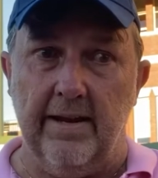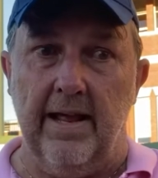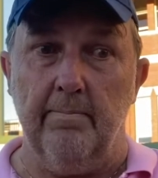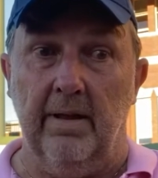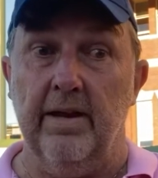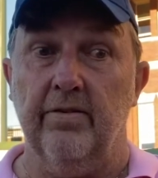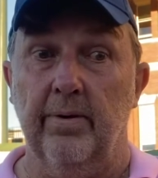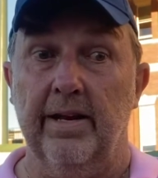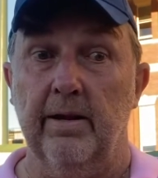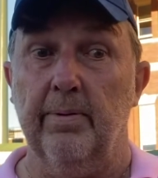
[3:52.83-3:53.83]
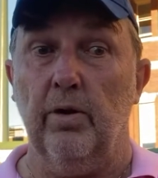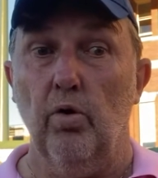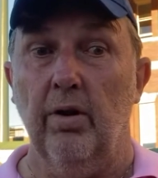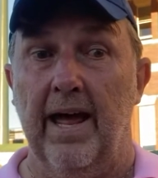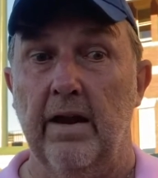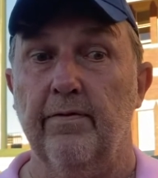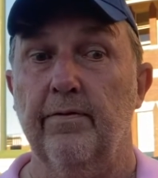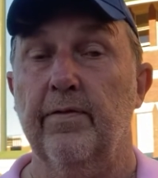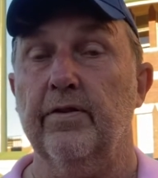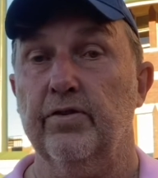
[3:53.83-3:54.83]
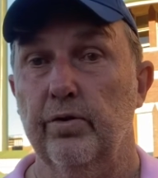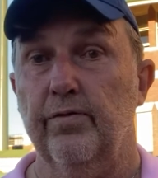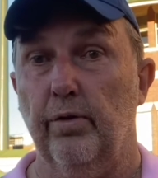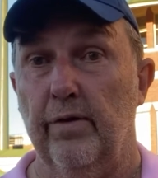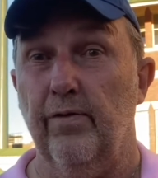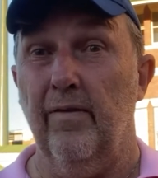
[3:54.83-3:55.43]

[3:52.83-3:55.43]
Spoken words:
That led to India being all out for 244,